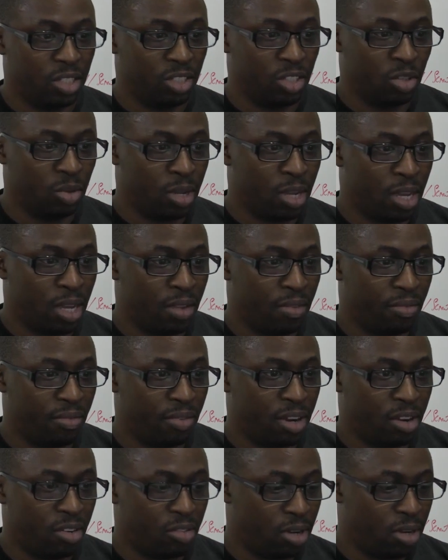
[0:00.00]
So let's do
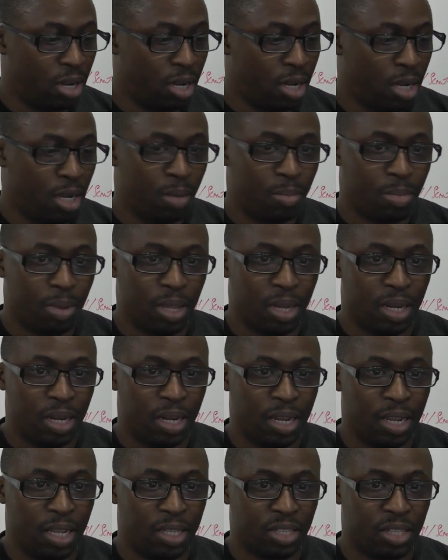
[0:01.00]
that. Vagrant
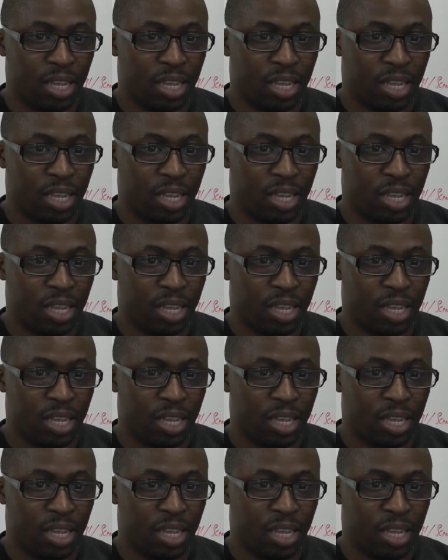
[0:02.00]
up.